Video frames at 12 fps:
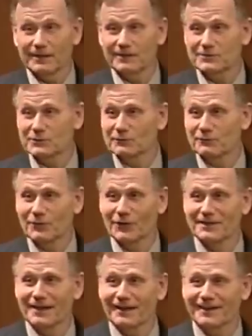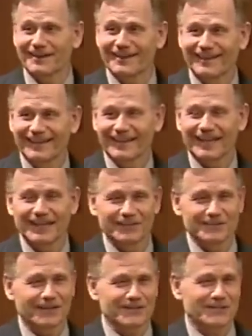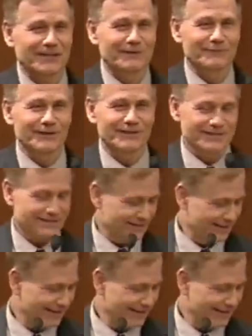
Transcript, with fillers: that's good for a duck. And the ducks love this.